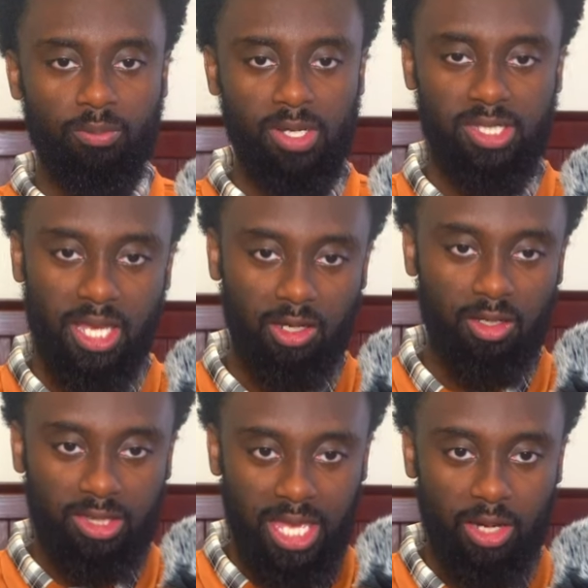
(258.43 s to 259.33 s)
Basically, I
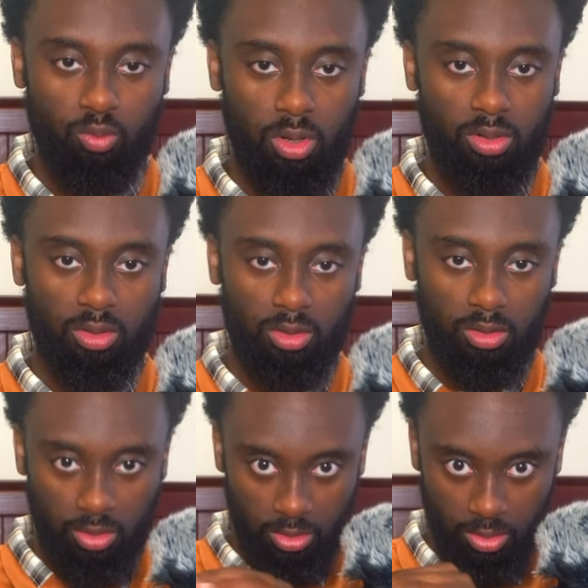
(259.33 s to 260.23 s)
looked at what
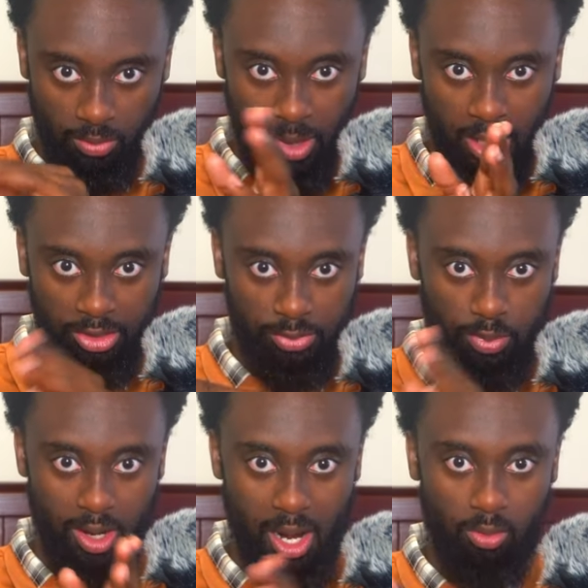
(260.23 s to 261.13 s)
the mileage
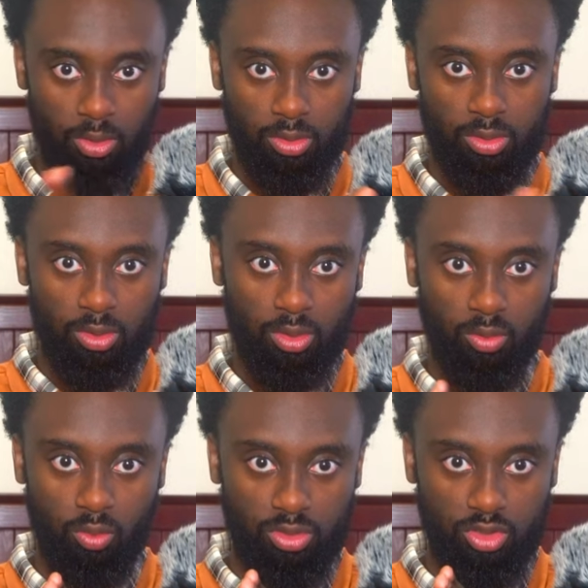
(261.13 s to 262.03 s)
per hour
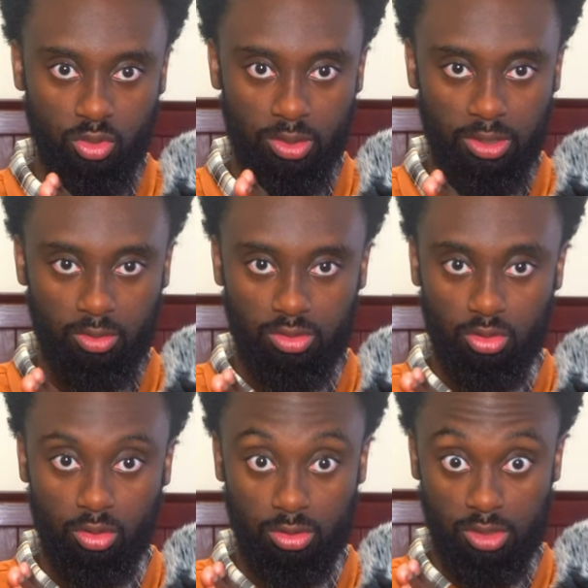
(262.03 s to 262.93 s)
was doing, and it was
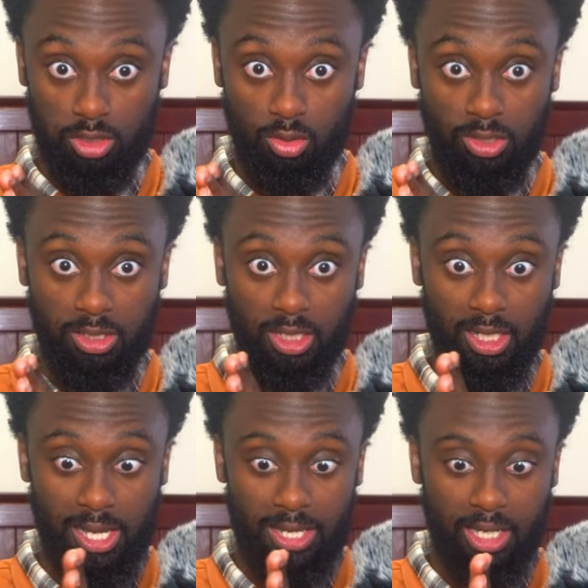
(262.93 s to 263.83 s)
slowly
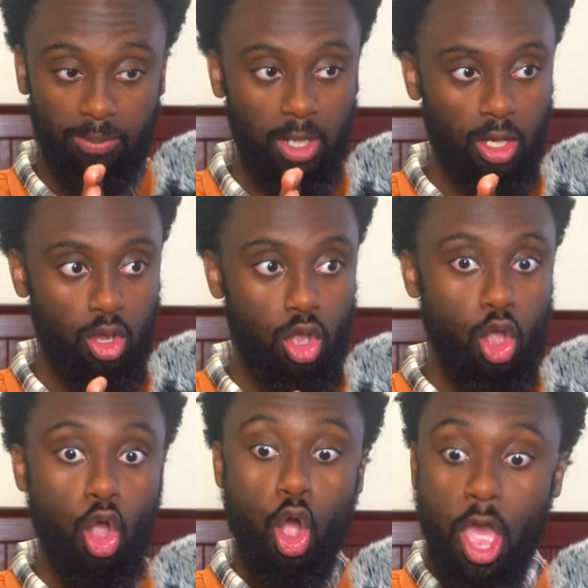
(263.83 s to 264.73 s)
declining. I'm like,
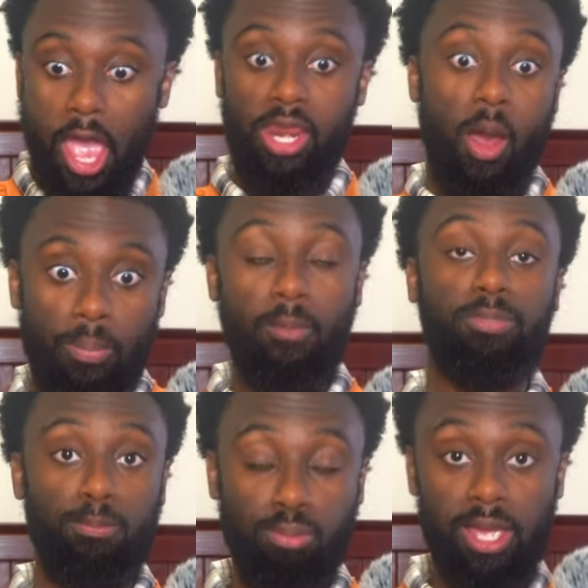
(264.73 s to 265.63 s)
and then I pumped
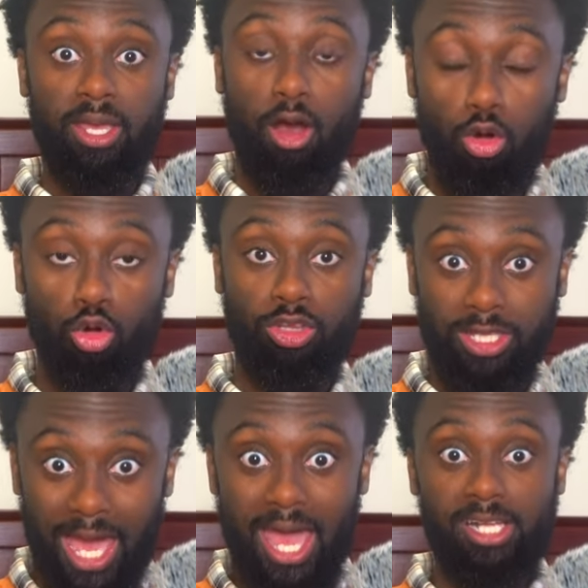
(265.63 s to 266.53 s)
the brake or the
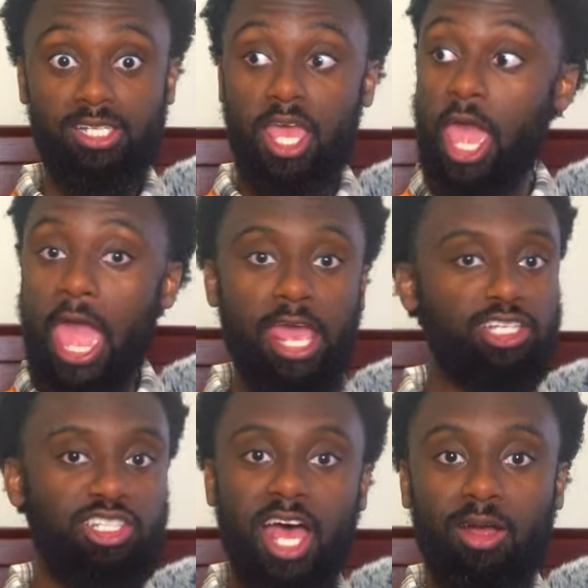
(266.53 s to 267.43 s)
gas.
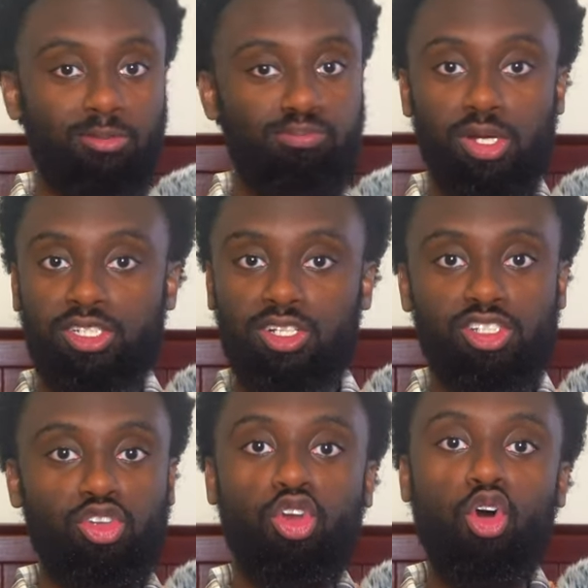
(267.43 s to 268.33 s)
It's not pushing
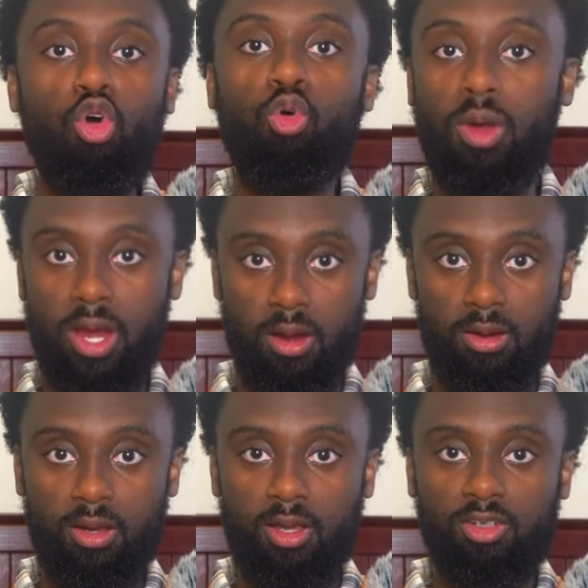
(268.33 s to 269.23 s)
us nowhere.
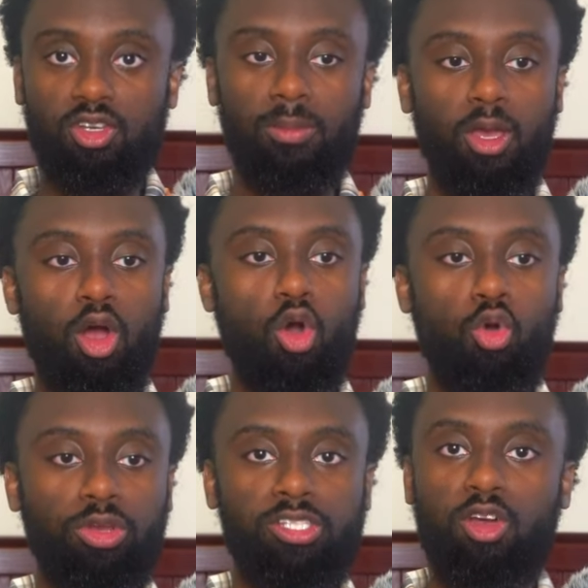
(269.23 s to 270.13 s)
So I'm like,
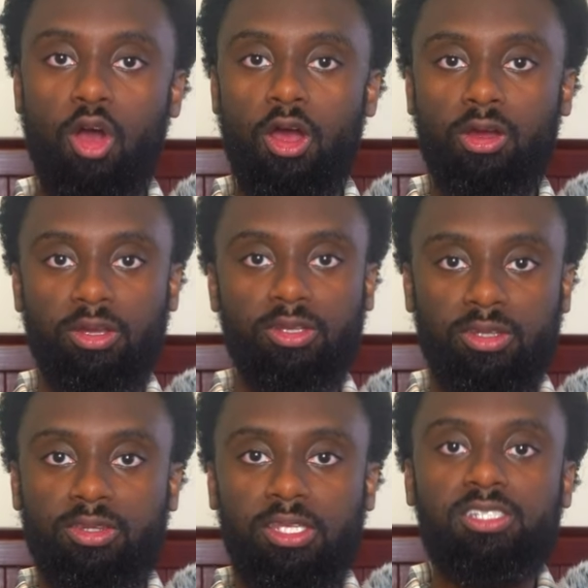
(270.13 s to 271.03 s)
oh, this car,
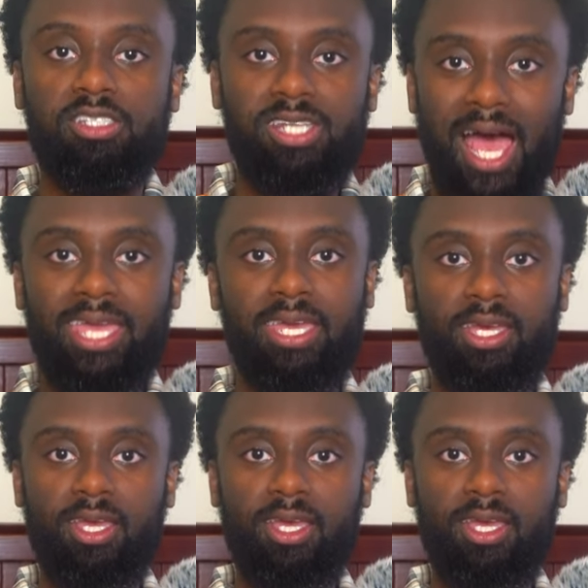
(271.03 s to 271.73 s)
this is dying.